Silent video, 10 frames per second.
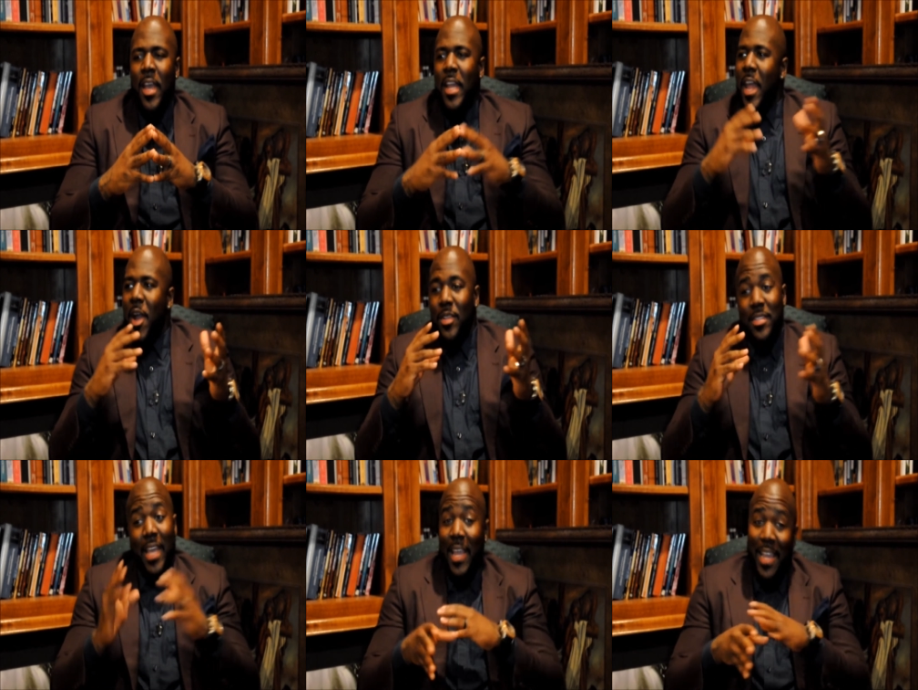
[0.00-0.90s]
Now,
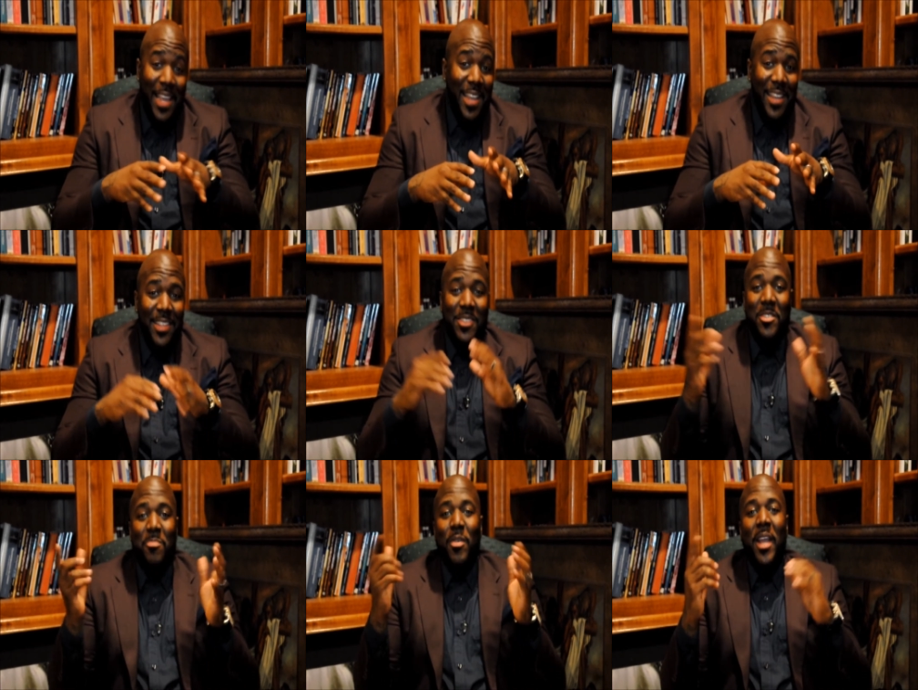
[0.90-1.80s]
take heed. This
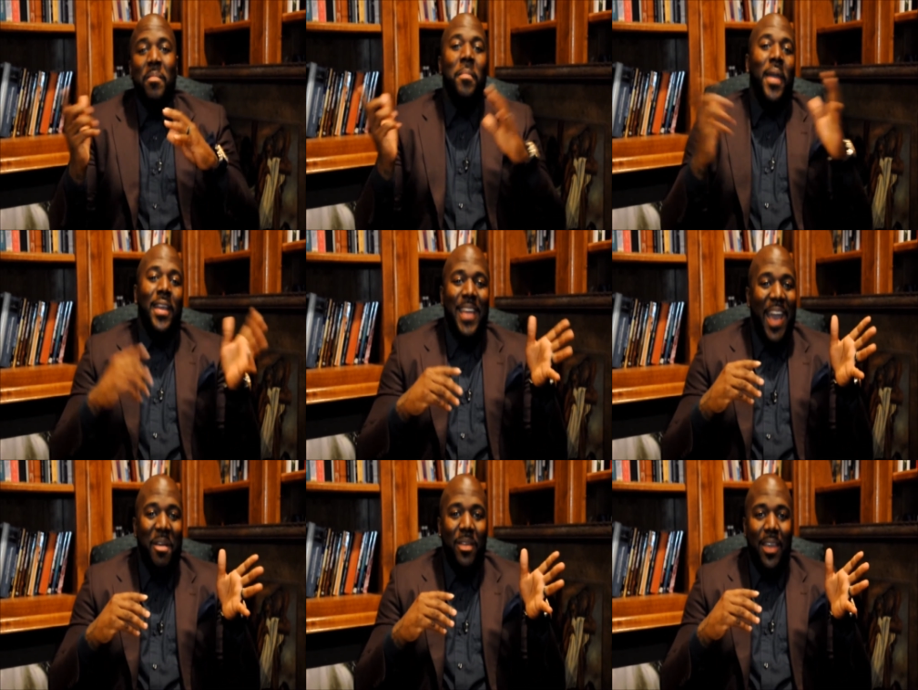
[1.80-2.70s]
is bringing me back to
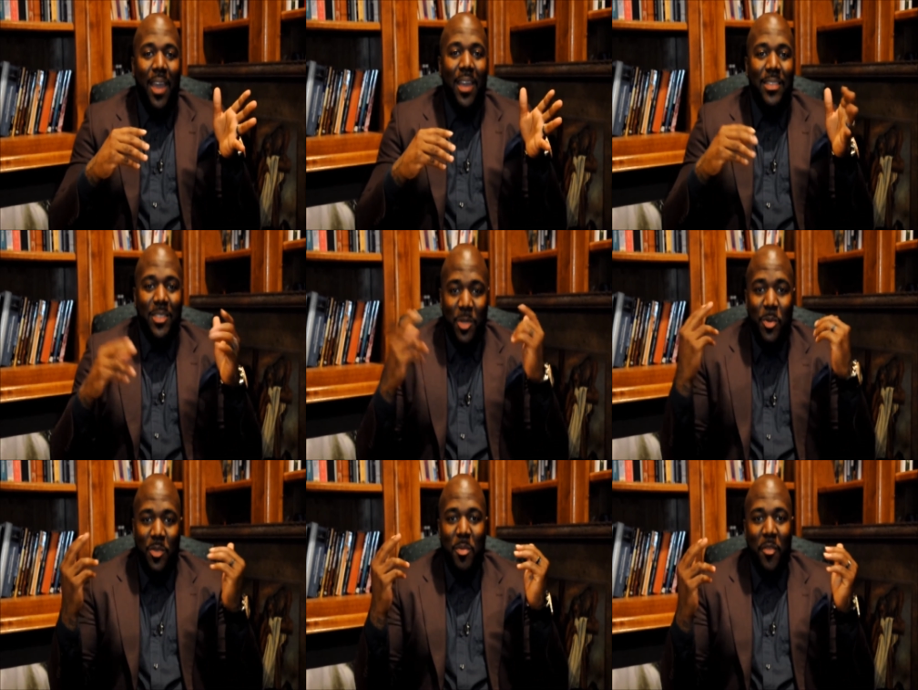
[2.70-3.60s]
Outkast, who
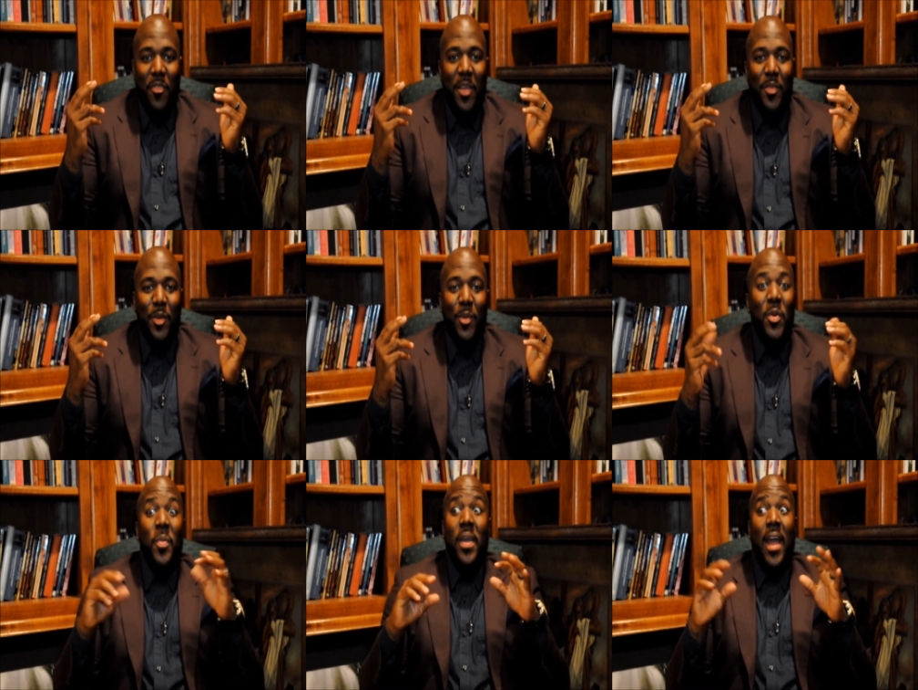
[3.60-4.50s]
was my favorite
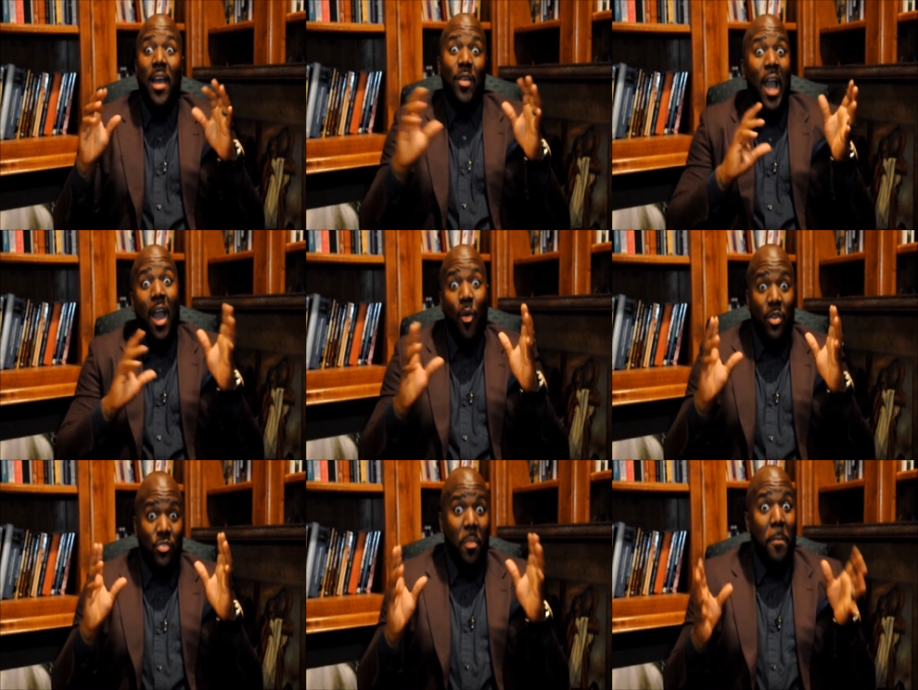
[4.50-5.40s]
group, and I
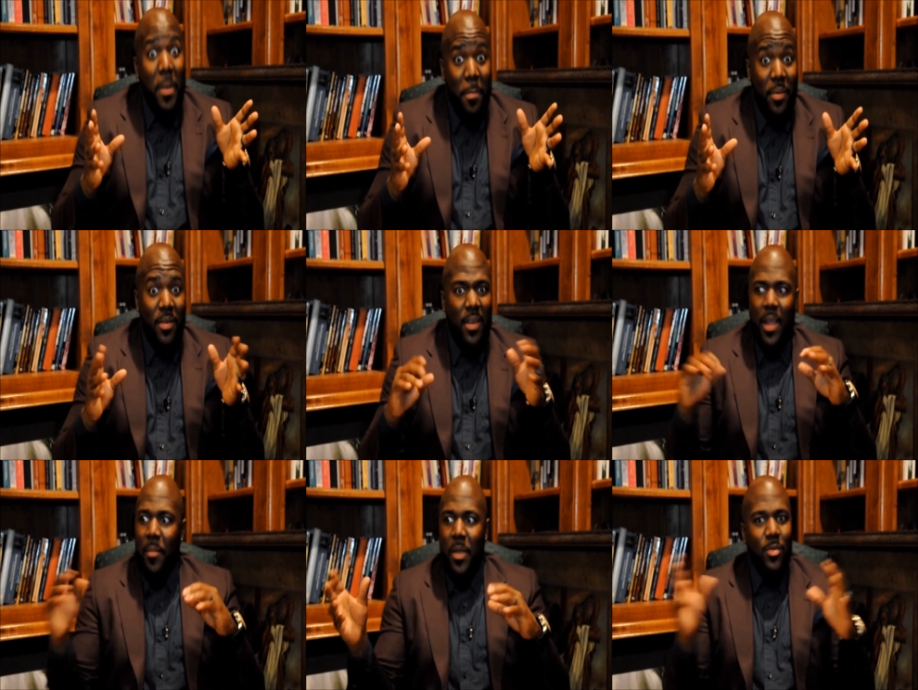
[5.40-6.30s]
always remembered,
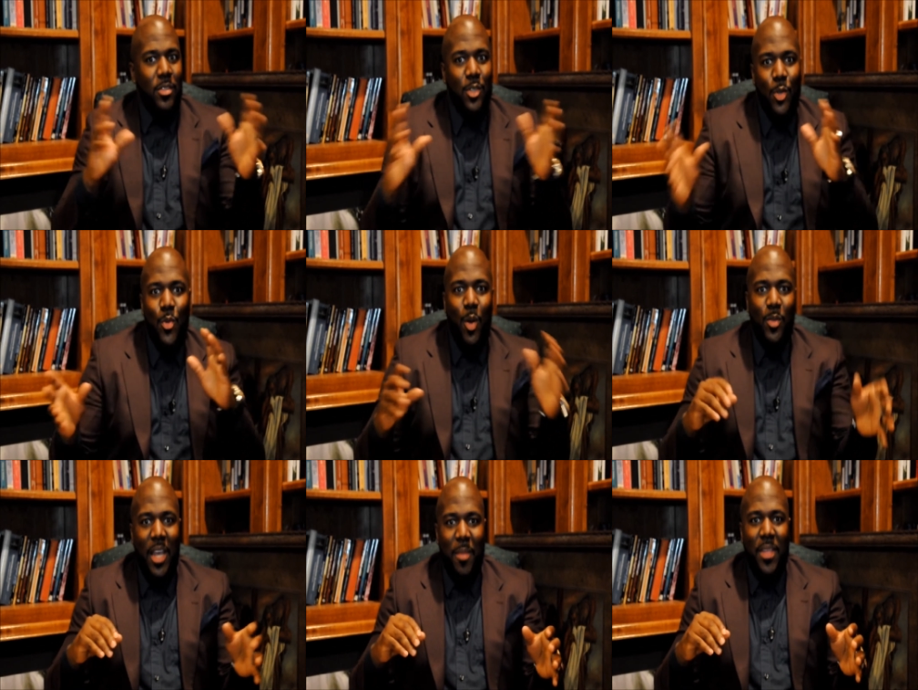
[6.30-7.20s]
like, man, it was a duo
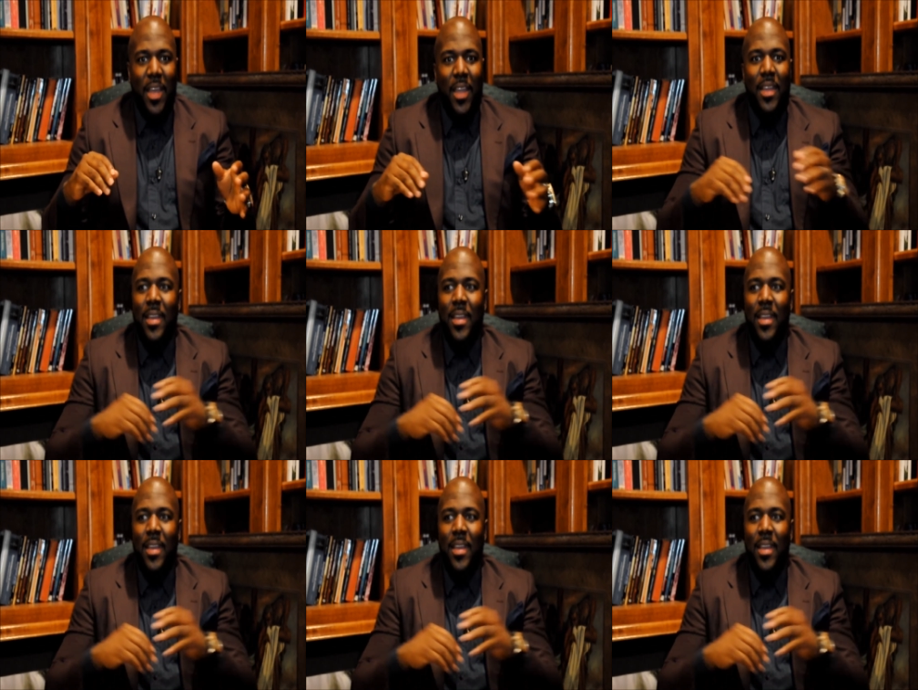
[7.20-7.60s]
type thing.